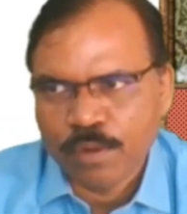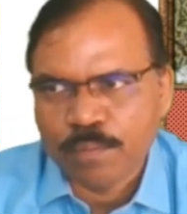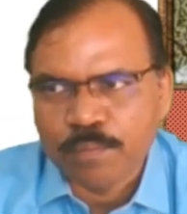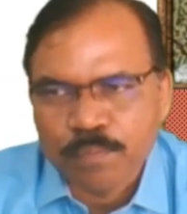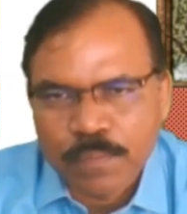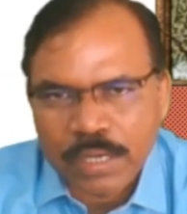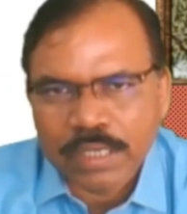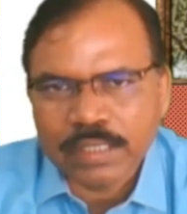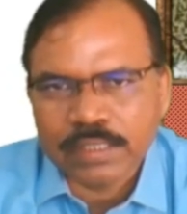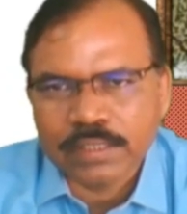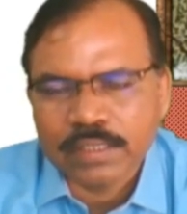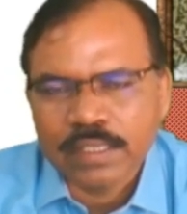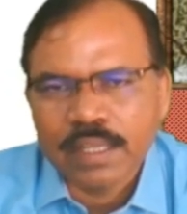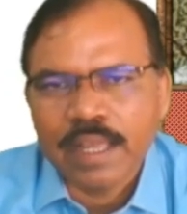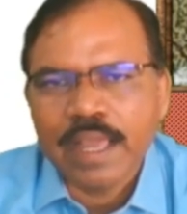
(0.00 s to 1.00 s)
but
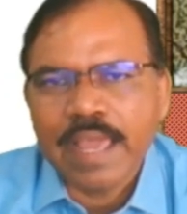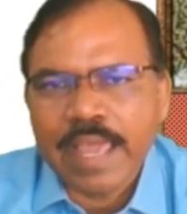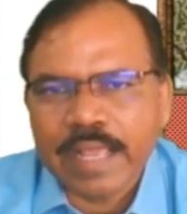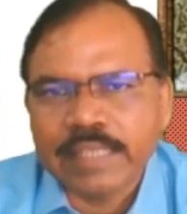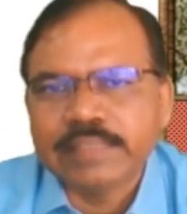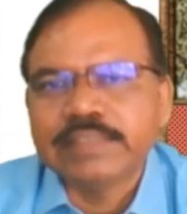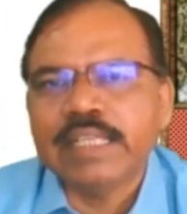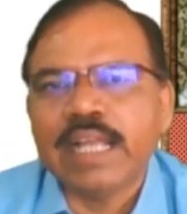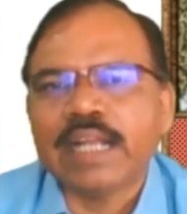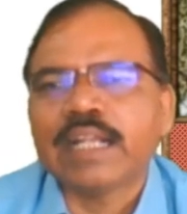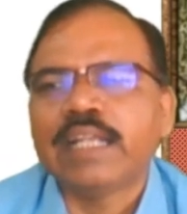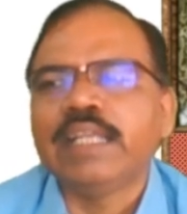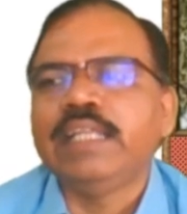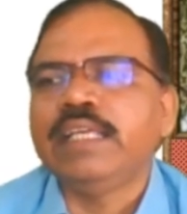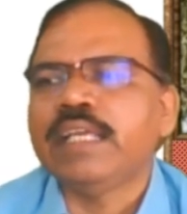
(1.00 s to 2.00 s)

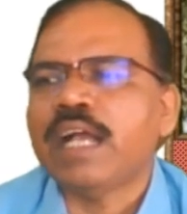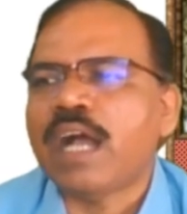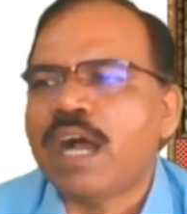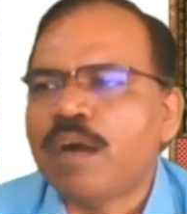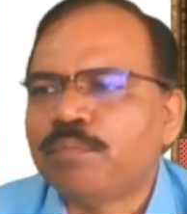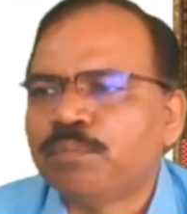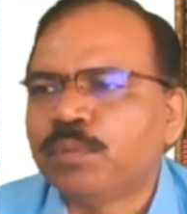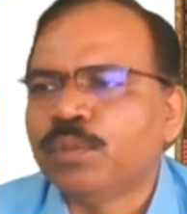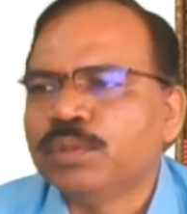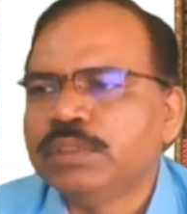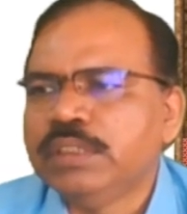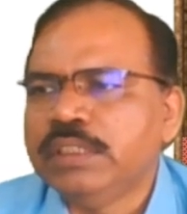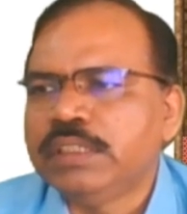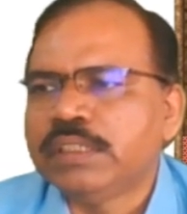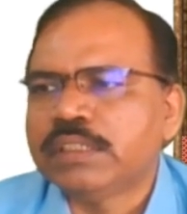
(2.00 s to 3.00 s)
exactly
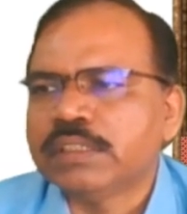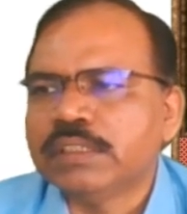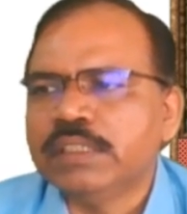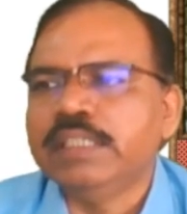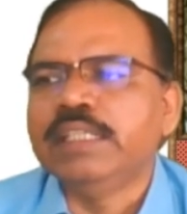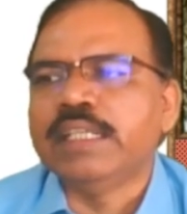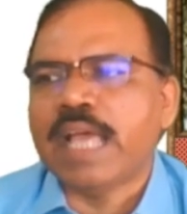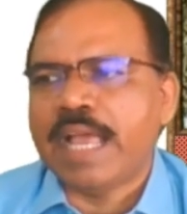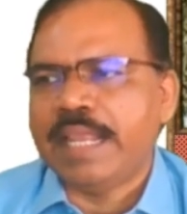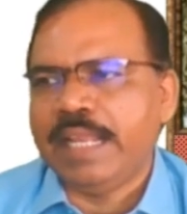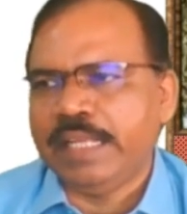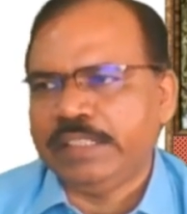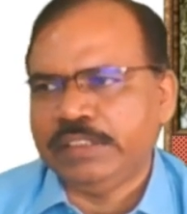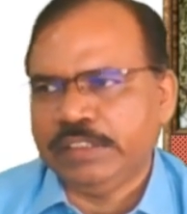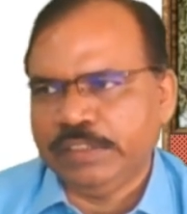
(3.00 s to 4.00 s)
opposite in
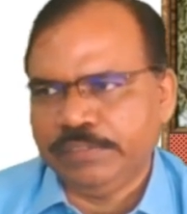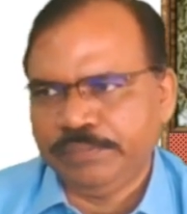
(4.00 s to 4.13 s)
direction.